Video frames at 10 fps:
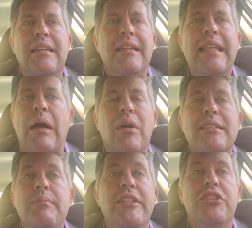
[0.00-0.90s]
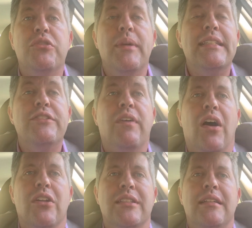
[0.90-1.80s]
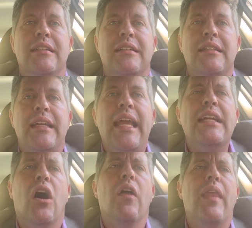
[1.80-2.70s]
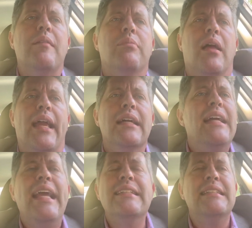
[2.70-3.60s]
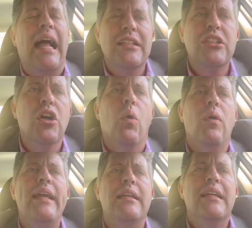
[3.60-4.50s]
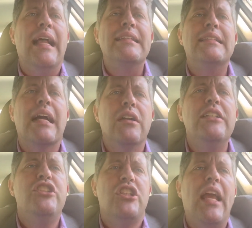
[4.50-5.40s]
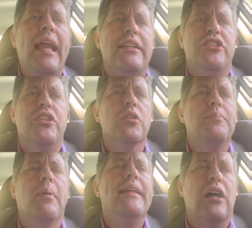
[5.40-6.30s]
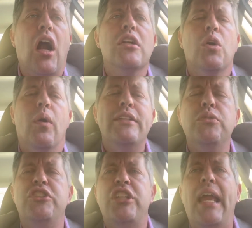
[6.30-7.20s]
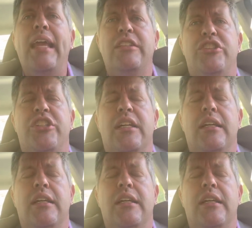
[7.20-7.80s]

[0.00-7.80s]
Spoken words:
That wasn't Mitch Trubisky's fault. He called that play. That's not going to change. Those plays aren't going to change.